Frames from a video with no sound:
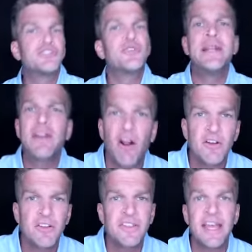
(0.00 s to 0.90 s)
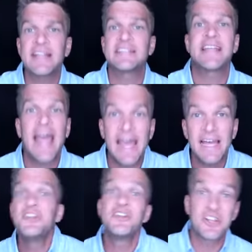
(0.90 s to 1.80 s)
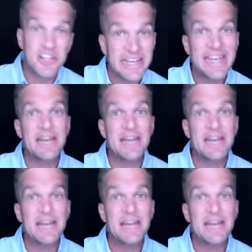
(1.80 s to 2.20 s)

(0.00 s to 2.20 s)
doing hard things, and you're going to get